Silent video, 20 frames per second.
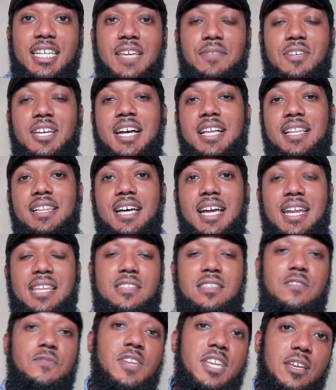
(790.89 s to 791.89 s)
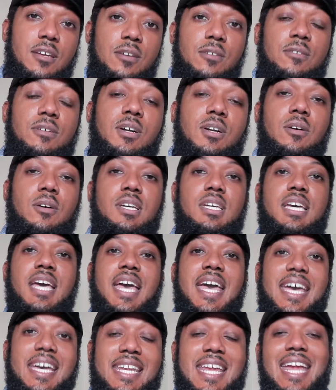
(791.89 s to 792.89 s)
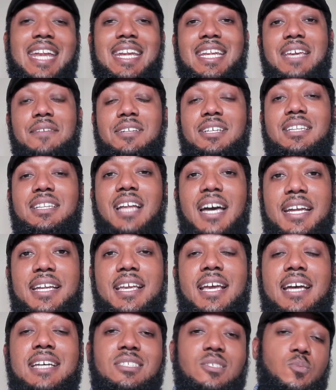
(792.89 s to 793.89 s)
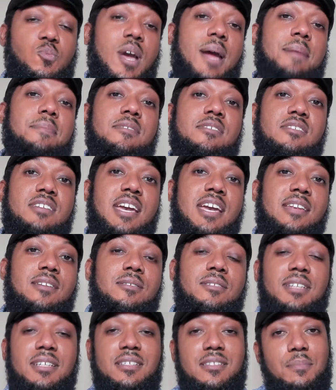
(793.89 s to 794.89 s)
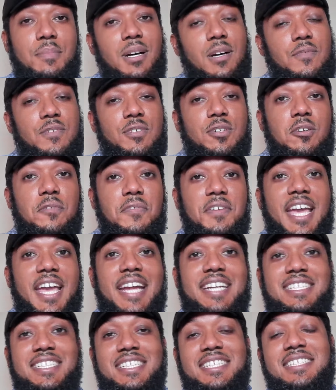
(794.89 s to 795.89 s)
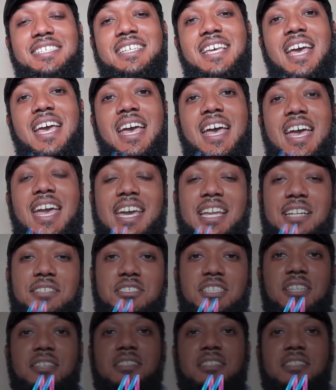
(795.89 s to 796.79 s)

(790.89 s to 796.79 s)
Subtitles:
If you got a lot of this video, go ahead and give it a like, subscribe to this channel, click the bell for notifications, and I'll see you in the